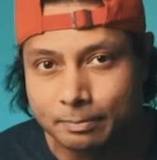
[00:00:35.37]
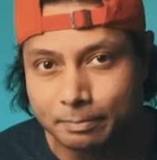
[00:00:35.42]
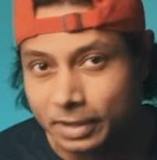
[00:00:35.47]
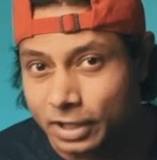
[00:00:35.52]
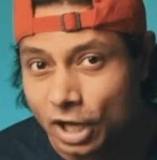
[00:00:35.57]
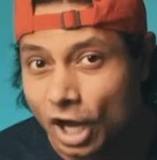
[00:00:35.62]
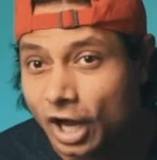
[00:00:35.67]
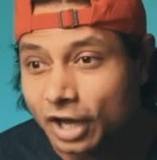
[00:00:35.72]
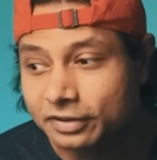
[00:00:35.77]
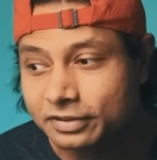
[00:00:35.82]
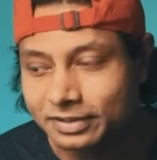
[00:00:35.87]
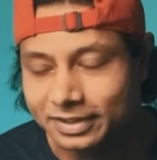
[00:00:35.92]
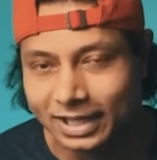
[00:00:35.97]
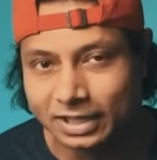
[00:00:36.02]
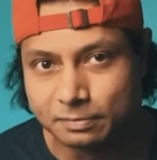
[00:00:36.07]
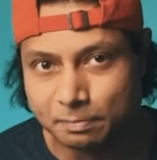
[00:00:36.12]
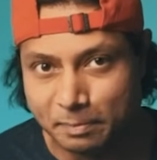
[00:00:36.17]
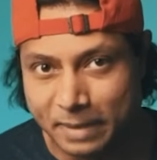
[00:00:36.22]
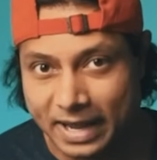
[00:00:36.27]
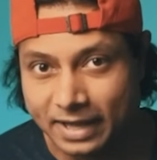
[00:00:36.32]
because
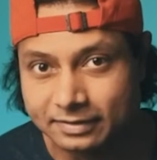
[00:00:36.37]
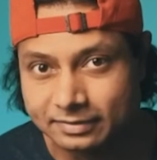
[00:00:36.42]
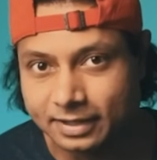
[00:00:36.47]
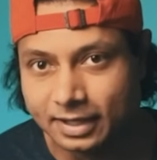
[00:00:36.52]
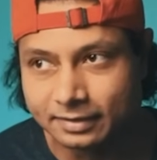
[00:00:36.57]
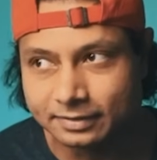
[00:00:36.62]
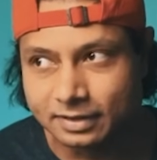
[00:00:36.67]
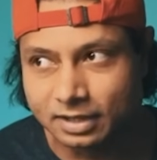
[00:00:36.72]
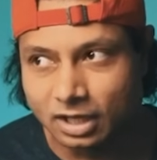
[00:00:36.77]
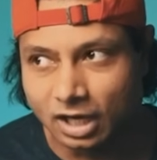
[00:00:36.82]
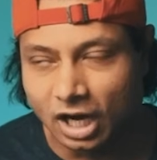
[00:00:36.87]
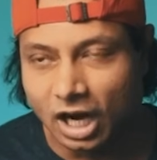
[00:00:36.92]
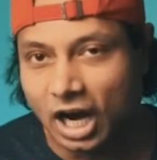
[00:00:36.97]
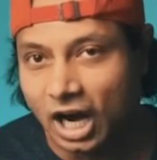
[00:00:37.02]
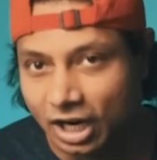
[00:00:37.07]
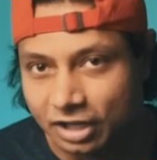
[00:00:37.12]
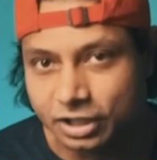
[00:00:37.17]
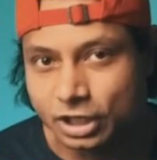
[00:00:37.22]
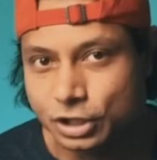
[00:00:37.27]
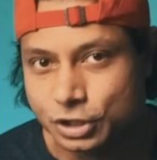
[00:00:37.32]
that makes us
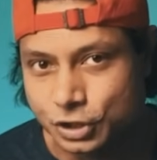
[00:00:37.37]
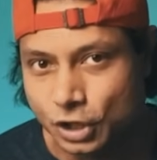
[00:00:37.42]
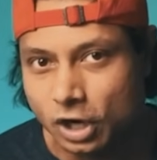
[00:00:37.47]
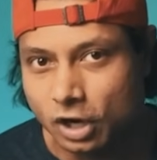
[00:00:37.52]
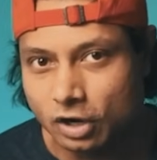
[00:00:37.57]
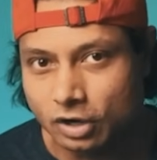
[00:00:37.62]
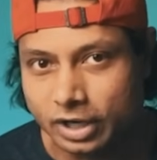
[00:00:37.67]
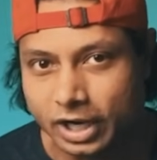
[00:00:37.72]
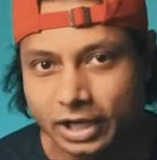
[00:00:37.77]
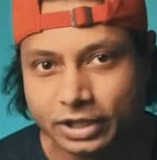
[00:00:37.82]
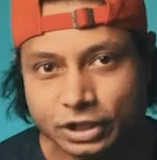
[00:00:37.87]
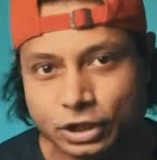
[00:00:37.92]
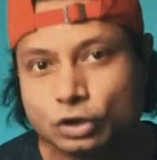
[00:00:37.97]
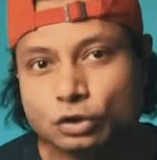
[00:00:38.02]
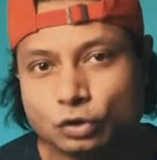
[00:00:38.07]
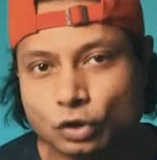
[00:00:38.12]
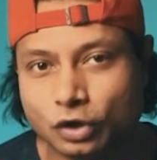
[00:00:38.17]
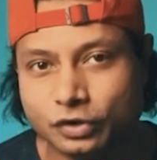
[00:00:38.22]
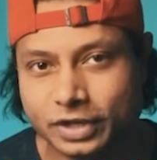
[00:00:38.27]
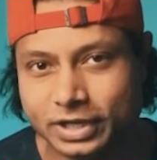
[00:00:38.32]
underdog. And you
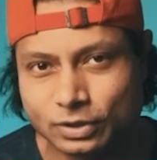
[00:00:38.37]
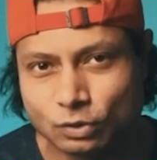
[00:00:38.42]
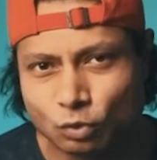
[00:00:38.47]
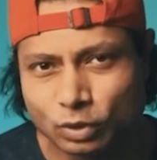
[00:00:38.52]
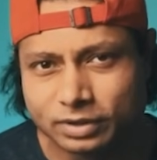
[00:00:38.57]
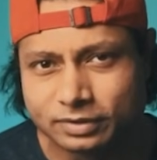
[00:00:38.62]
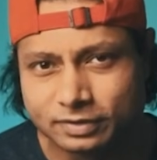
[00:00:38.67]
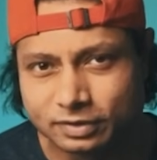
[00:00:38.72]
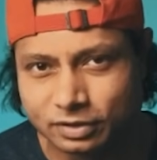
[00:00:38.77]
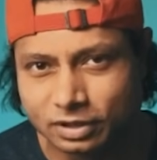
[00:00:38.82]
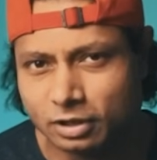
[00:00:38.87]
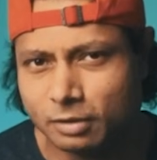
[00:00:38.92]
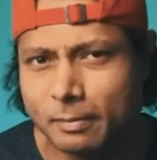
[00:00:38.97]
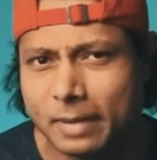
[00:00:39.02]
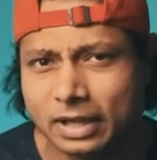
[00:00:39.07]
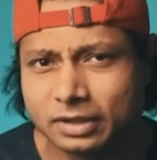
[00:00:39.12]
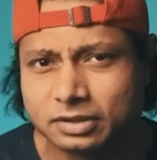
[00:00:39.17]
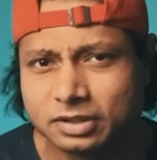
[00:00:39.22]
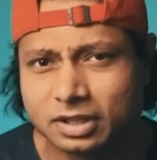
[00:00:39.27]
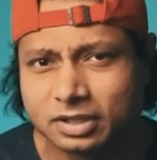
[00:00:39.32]
know that once Real
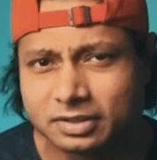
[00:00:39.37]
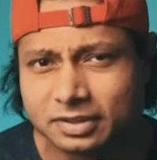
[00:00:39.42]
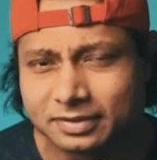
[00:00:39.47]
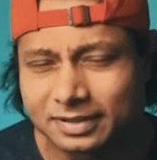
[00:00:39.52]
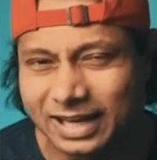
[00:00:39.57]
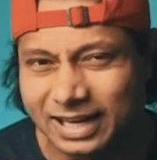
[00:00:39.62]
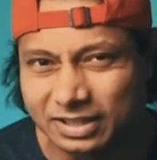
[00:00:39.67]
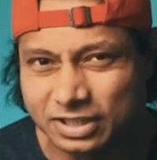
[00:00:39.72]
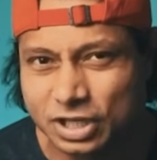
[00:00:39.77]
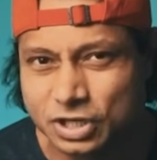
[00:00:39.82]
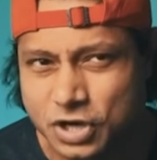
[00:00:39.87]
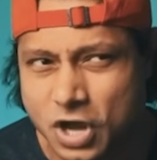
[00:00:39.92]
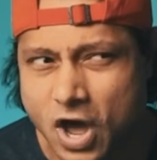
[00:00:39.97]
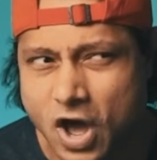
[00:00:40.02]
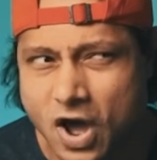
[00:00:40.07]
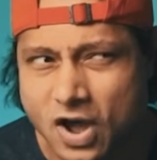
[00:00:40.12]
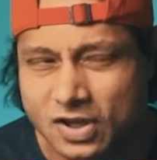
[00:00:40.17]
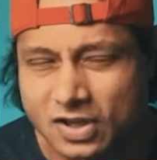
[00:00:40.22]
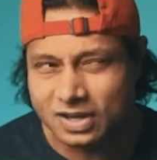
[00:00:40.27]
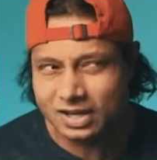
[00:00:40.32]
Madrid is
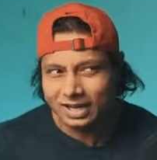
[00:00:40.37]
underdog,